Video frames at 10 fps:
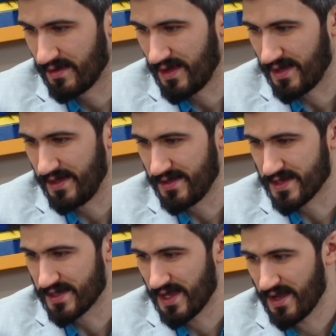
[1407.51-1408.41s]
Needless
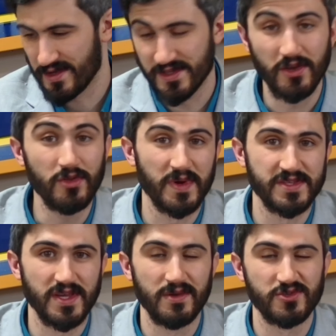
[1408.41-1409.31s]
to say, as a youth might
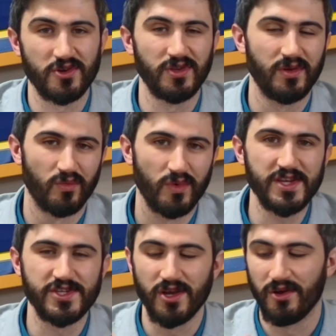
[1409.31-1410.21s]
say, he was certainly
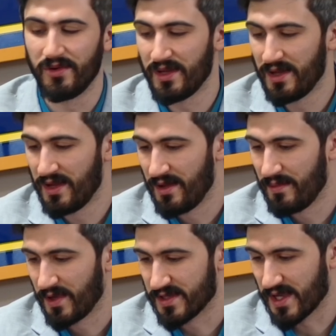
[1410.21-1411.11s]
ratioed.
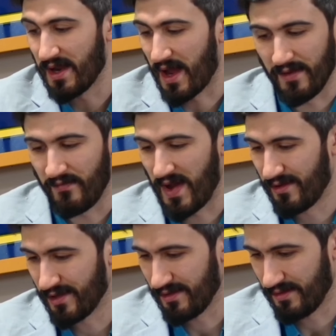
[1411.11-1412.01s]
Because again,
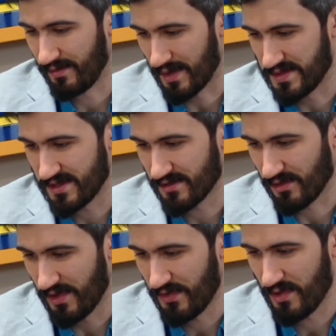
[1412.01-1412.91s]
I'm
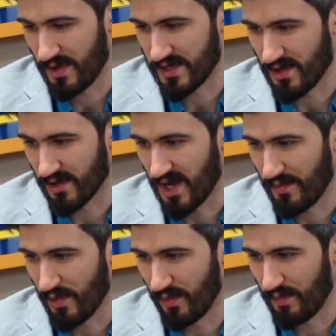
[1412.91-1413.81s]
scrolling through and I saw a
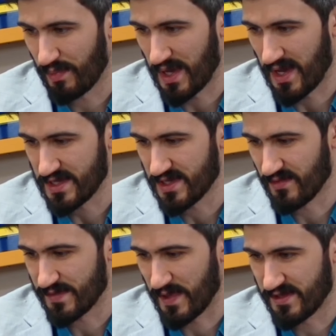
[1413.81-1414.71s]
couple positive
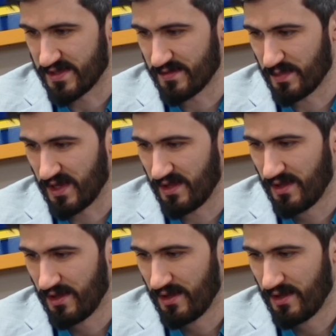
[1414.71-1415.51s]
responses, but